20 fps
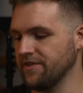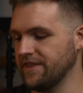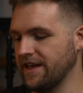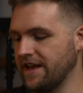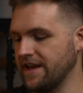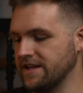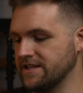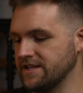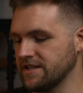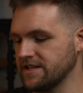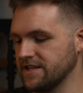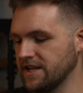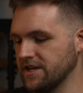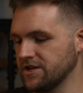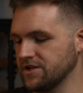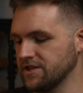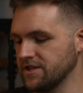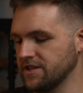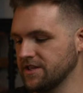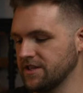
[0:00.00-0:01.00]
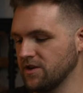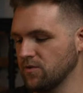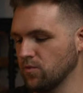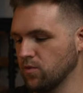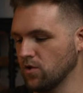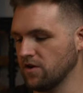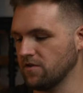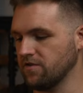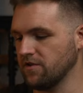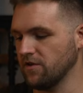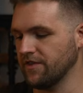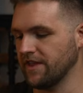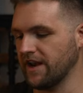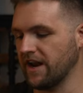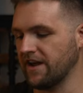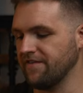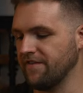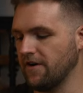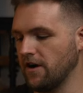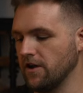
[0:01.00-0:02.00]
That is essentially the workflow that
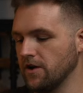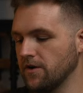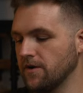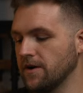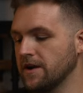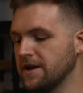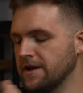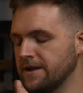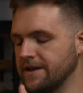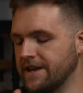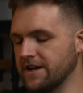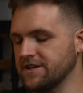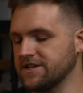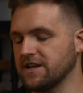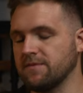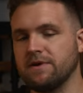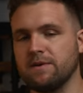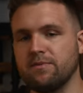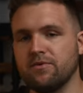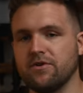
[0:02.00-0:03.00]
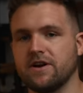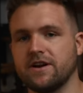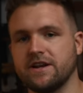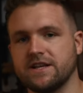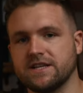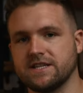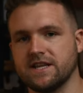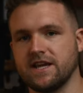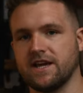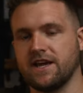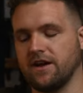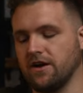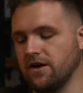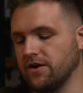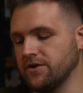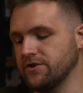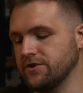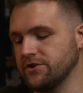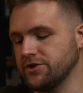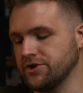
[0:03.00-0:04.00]
I follow. Now, some people are gonna say, oh,
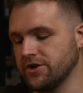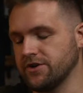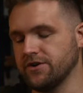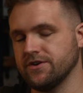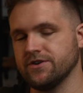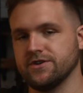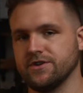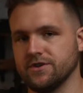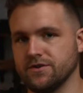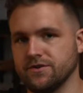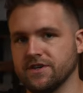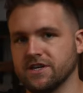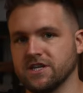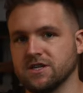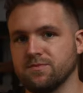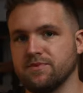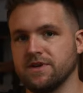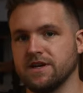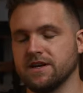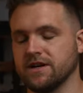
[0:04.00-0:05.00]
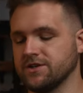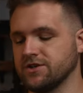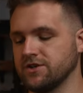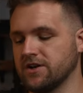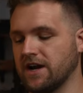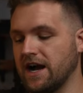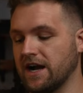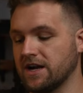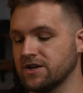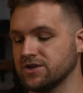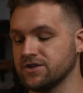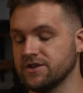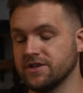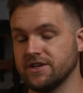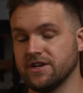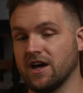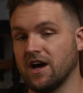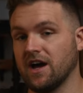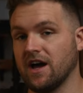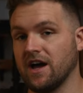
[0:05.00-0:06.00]
you shouldn't do this because you're actually
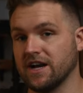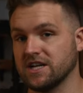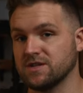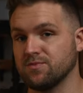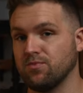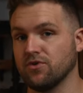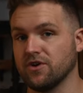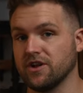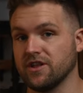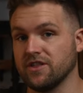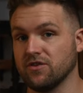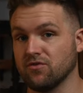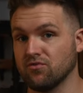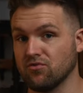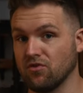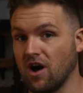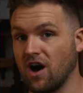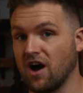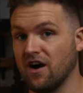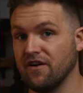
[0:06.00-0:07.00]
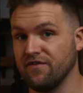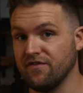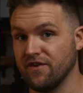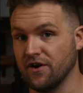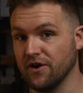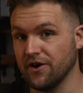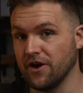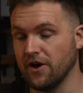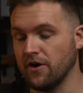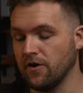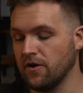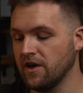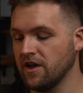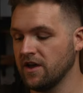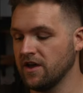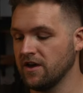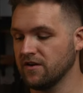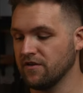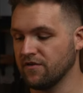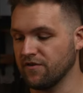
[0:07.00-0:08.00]
not exporting the raw photo
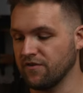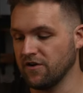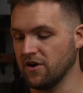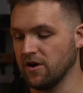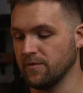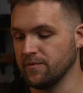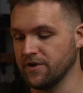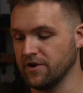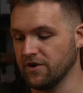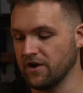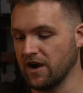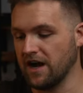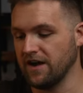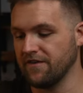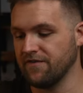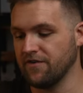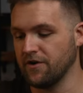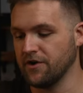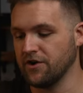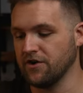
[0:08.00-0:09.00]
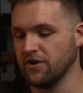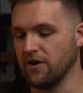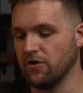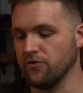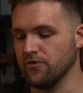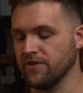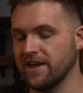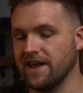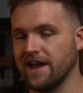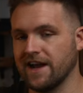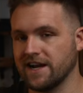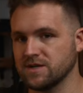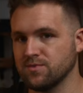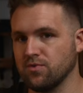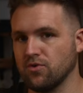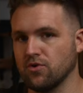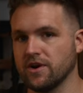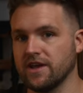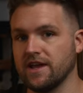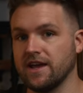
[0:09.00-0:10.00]
from your iPhone, you're only
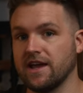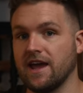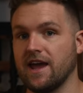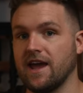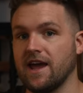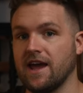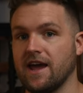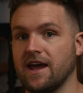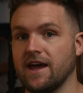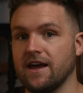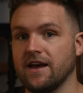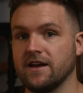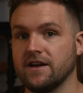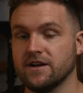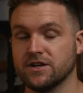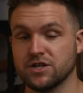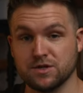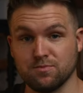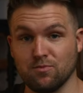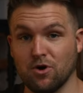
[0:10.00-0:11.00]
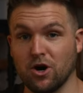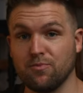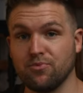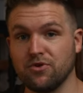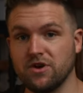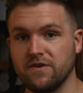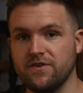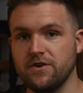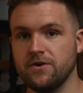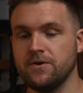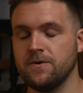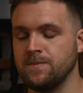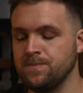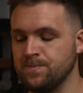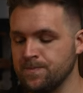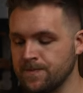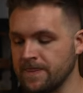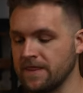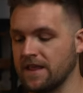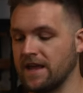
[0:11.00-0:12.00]
exporting a smart preview.
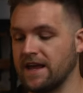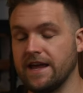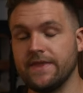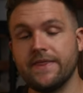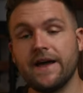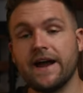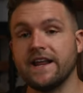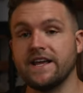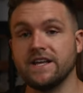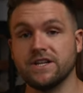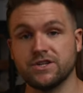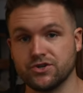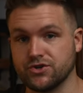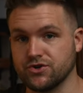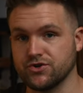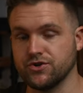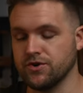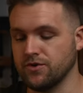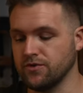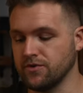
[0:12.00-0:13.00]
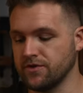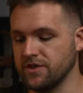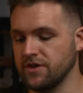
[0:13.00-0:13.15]
And that is true.